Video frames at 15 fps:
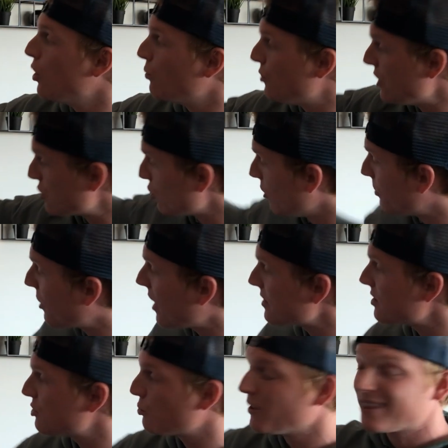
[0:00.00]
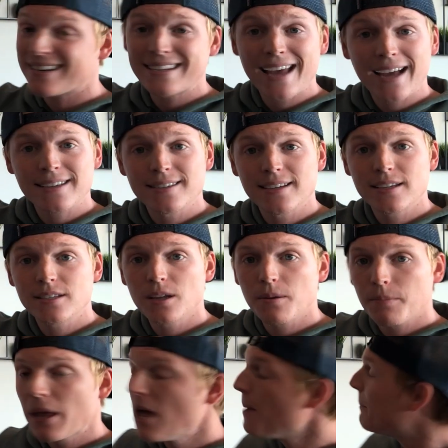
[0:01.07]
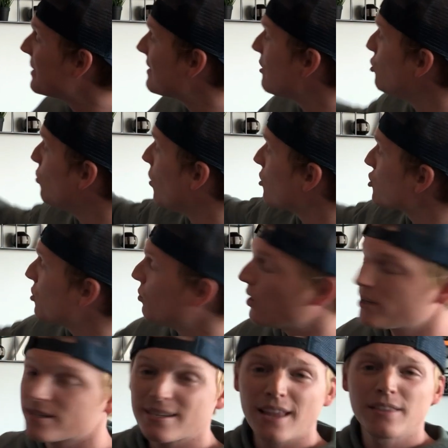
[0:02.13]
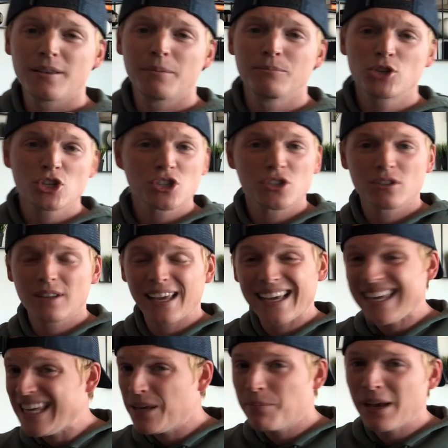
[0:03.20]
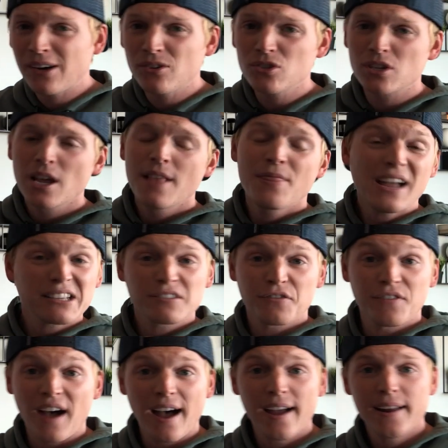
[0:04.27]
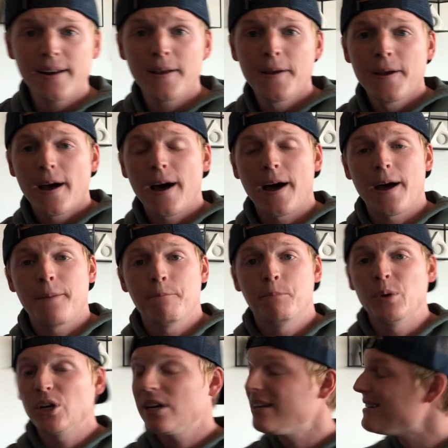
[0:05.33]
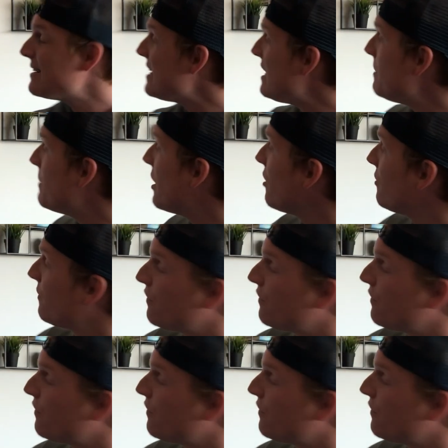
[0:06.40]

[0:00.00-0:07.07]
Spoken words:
this whole process with the text system, but then you also want to send them just like emails, that's fine. But email and